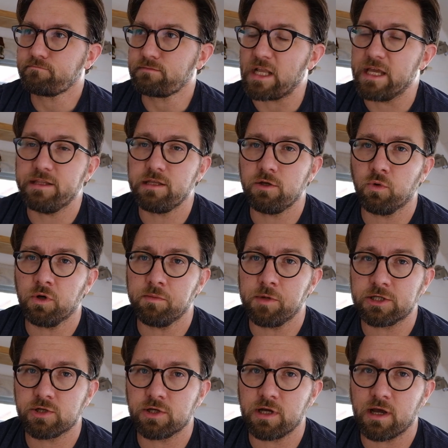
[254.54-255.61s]
then you want to make
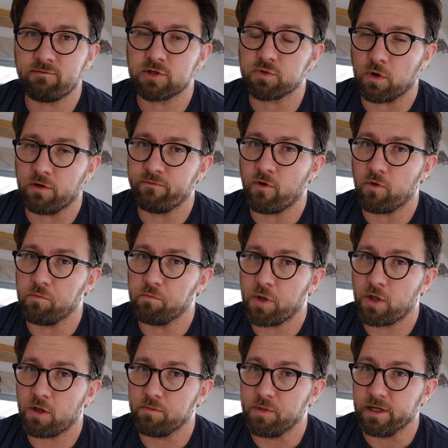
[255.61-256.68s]
sure you have a 12-volt
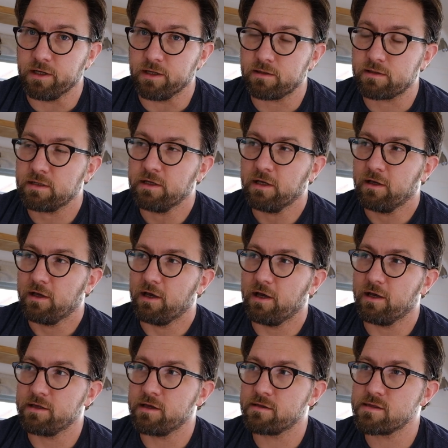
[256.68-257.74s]
bulb in it.
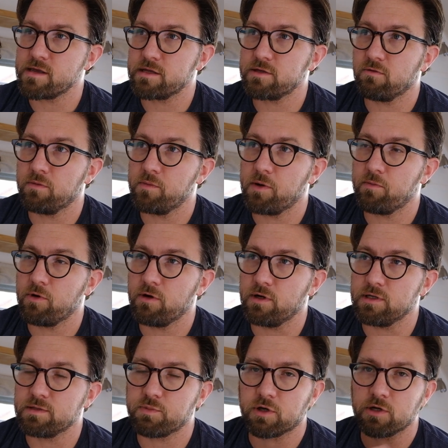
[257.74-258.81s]
The other thing to remember
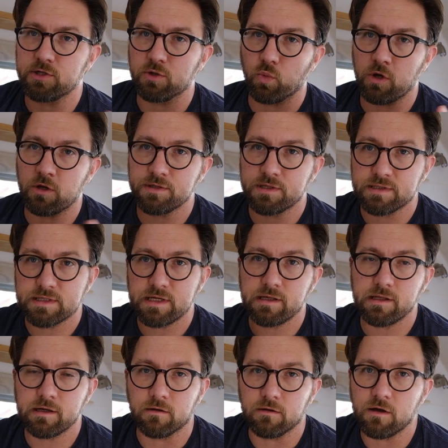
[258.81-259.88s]
is because your walls and
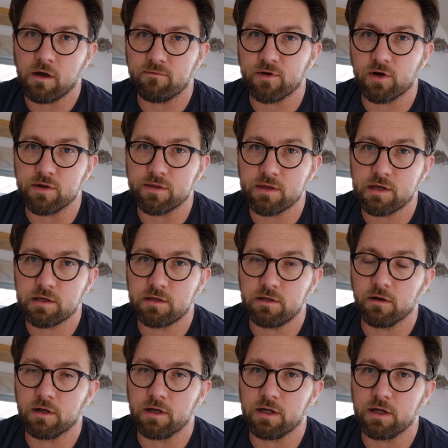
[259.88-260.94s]
ceiling are not very thick, you're
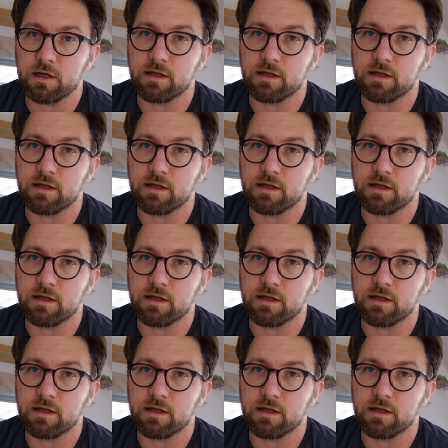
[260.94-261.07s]
going to need